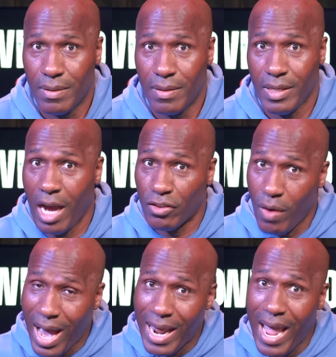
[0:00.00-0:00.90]
Y'all
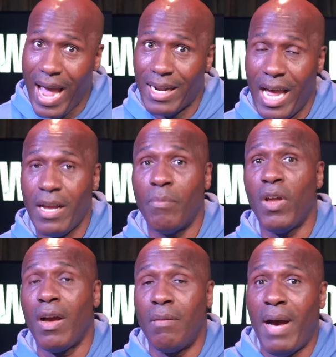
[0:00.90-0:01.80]
try to act like, I'm
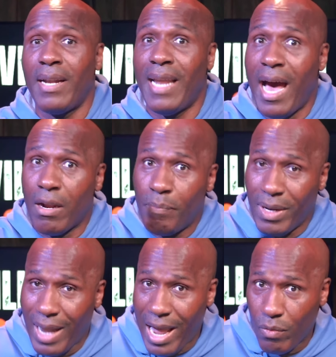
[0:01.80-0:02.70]
talking about now the
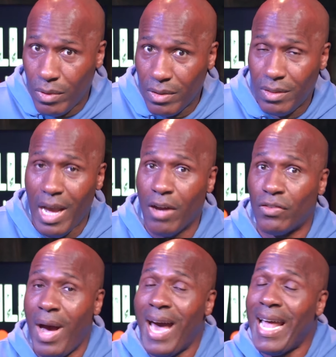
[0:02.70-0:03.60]
polite ones. Y'all
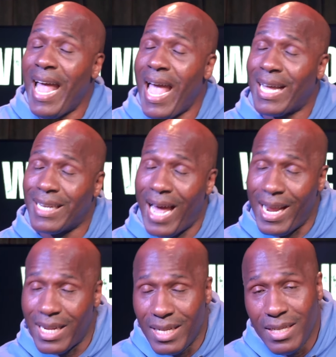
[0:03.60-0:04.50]
try to act
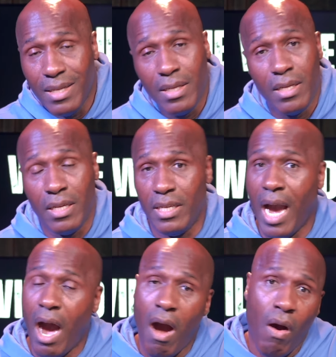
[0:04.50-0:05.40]
like
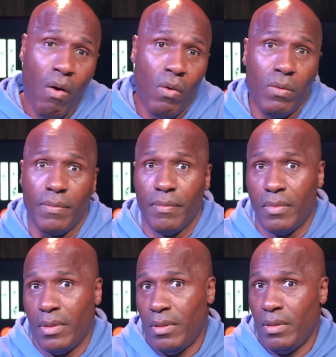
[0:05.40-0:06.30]
y'all
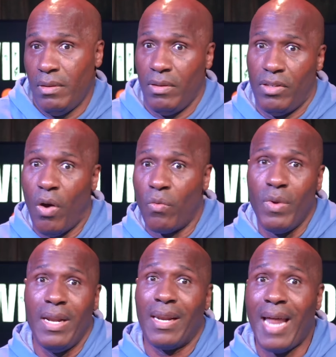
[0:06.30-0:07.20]
don't
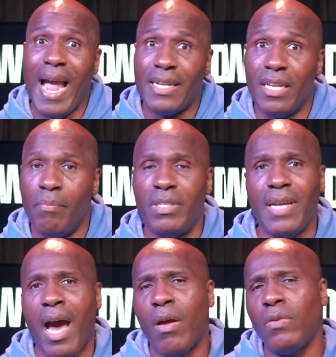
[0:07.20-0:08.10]
really like them, but
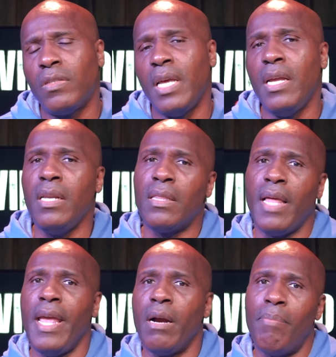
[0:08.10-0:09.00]
y'all don't say
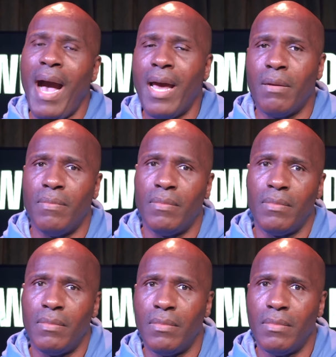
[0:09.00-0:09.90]
anything about them.
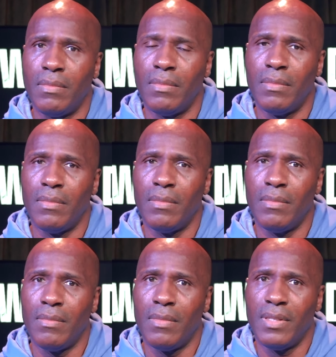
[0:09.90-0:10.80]

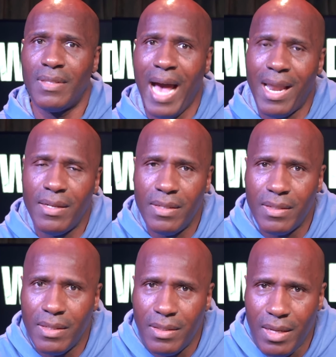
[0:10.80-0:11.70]
Silence is
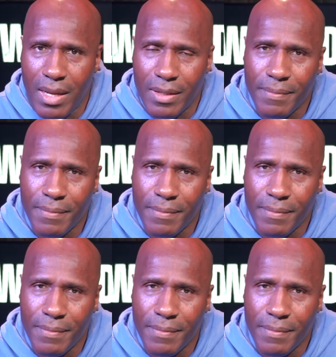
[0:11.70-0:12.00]
consent.